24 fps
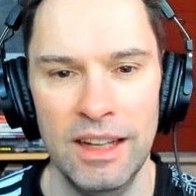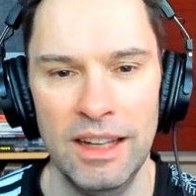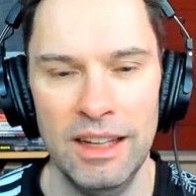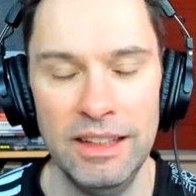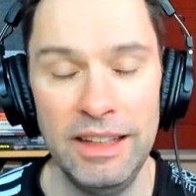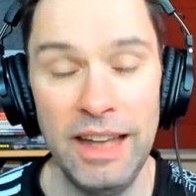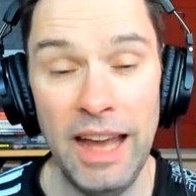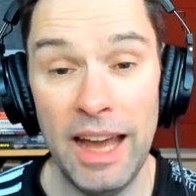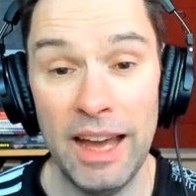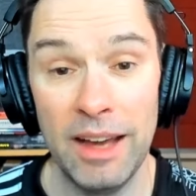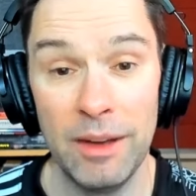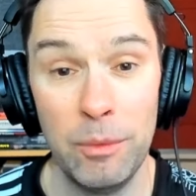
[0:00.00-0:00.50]

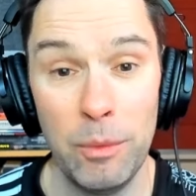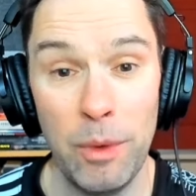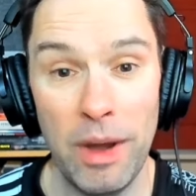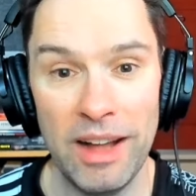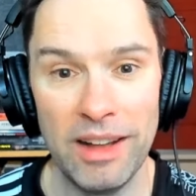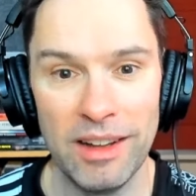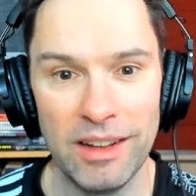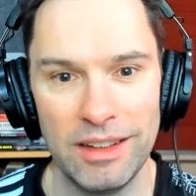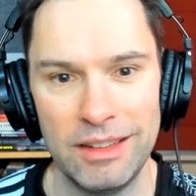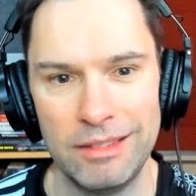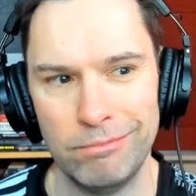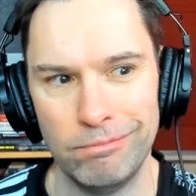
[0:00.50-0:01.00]
Yeah,
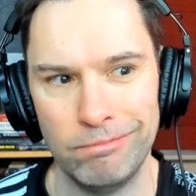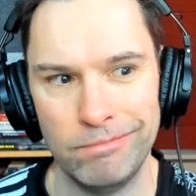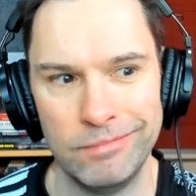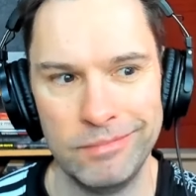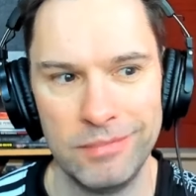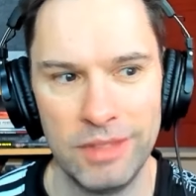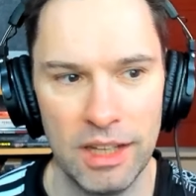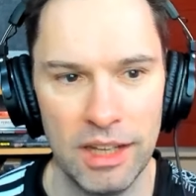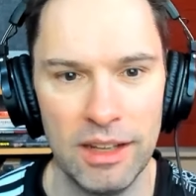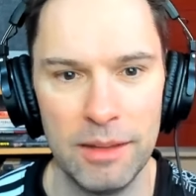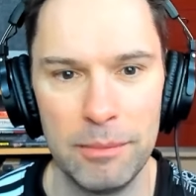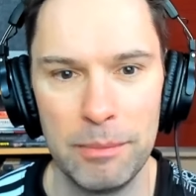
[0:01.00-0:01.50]
well,
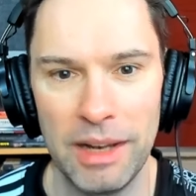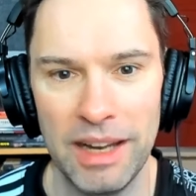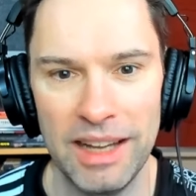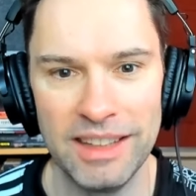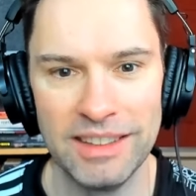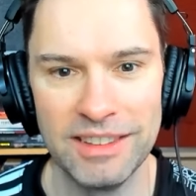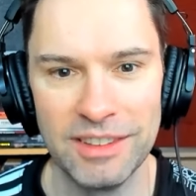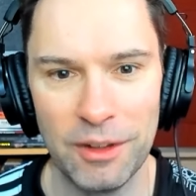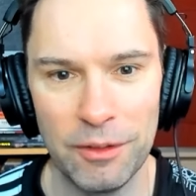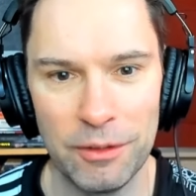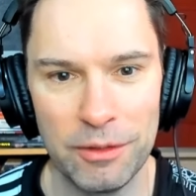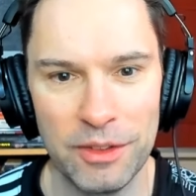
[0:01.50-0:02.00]

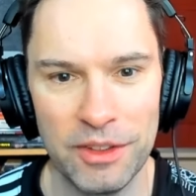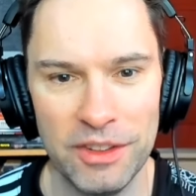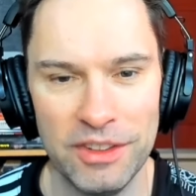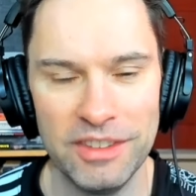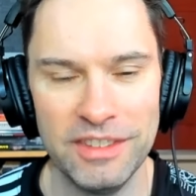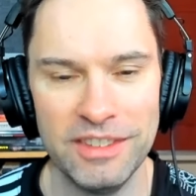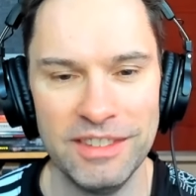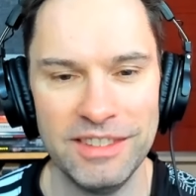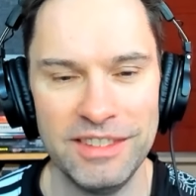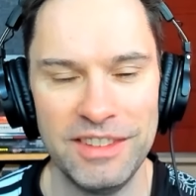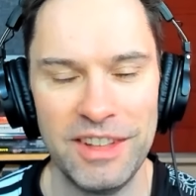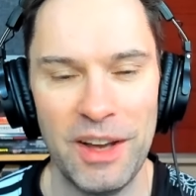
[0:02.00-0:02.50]
players often
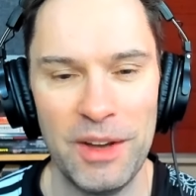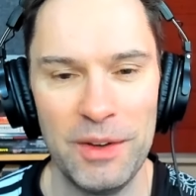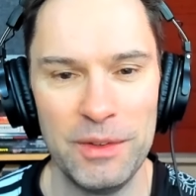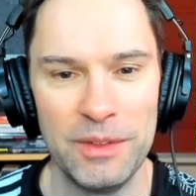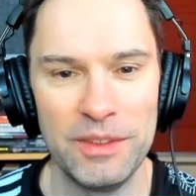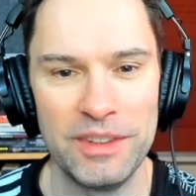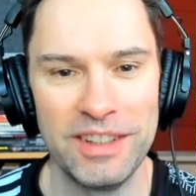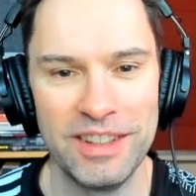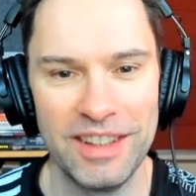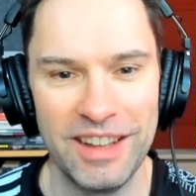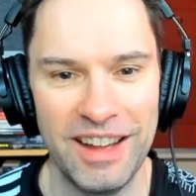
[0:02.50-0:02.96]
don't.